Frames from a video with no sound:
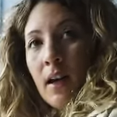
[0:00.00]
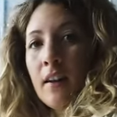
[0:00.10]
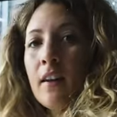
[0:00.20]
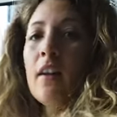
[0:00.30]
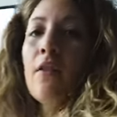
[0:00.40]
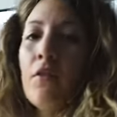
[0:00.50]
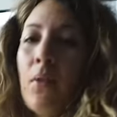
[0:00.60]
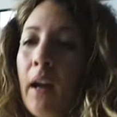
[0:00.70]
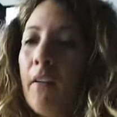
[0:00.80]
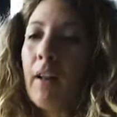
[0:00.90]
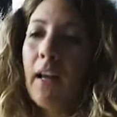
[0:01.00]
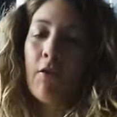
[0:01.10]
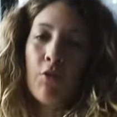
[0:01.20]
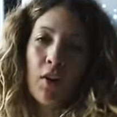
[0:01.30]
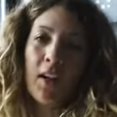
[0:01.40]
And then if you have like,
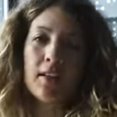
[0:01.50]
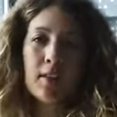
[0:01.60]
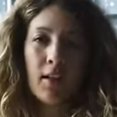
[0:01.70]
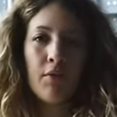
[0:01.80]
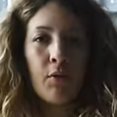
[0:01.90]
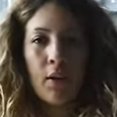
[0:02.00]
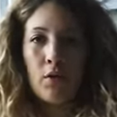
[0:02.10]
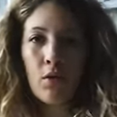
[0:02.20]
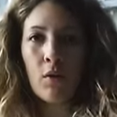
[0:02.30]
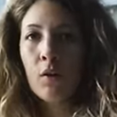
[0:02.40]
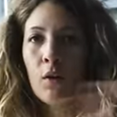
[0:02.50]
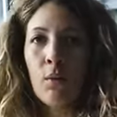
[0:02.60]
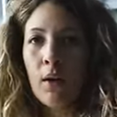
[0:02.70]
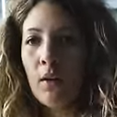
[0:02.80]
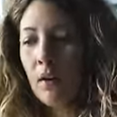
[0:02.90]
if your kids have friends over or
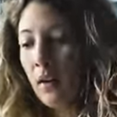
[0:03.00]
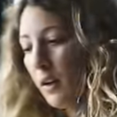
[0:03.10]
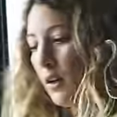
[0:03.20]
whatnot,